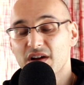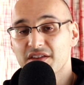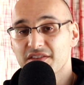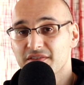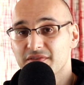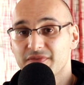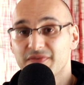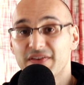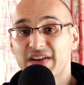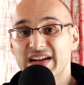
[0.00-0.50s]

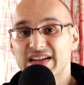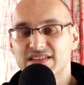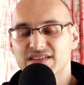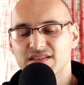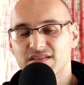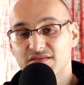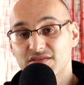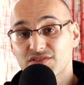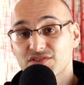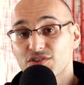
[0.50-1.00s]
other
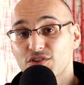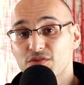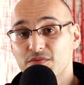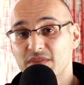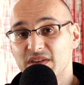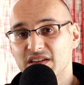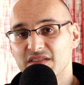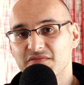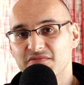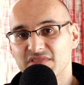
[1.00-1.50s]
factor. There are so
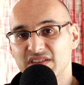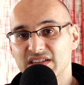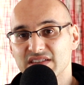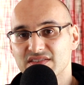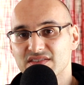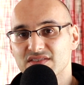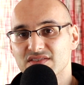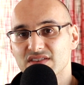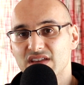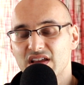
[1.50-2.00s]
many
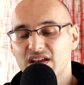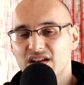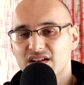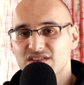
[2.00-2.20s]
reasons.